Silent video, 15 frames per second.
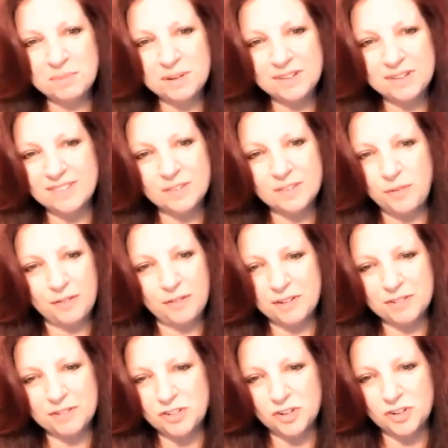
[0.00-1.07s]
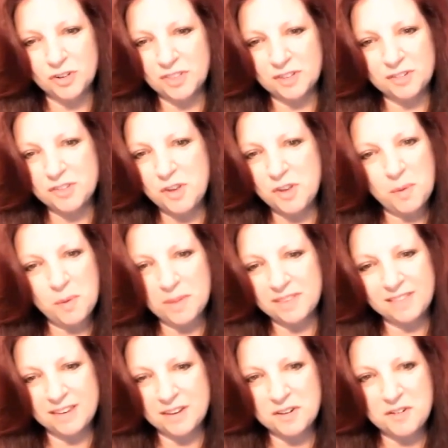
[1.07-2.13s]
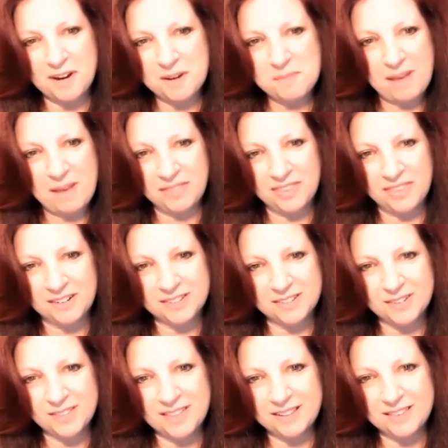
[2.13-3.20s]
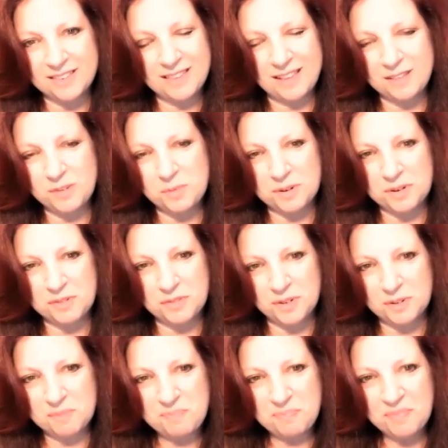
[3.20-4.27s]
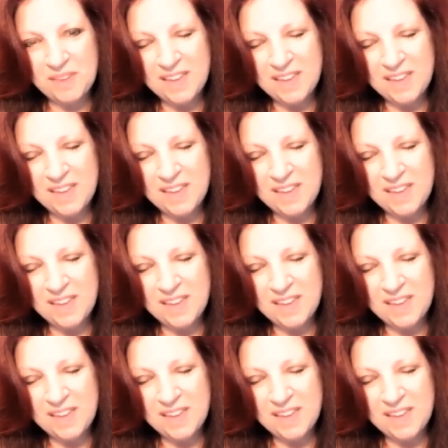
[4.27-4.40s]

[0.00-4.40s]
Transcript: it because it's very original. There's no other T. Graham out there. So that's wonderful.